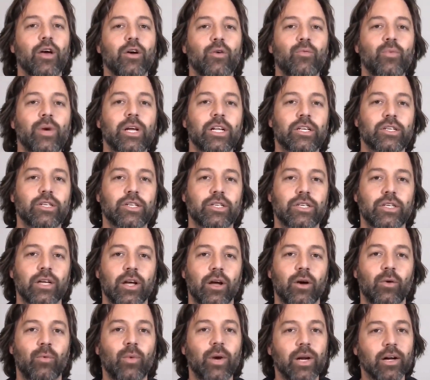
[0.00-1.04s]
which
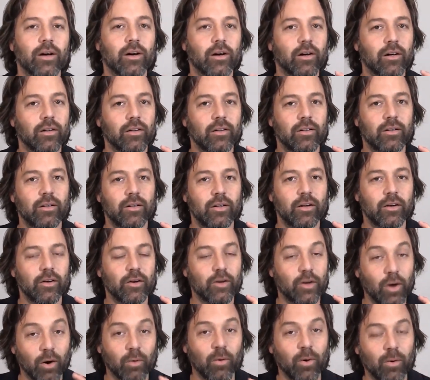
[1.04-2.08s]
will
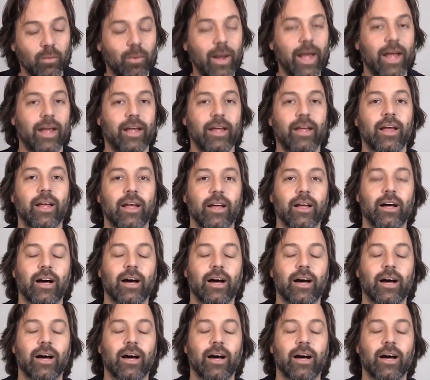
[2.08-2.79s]
go away.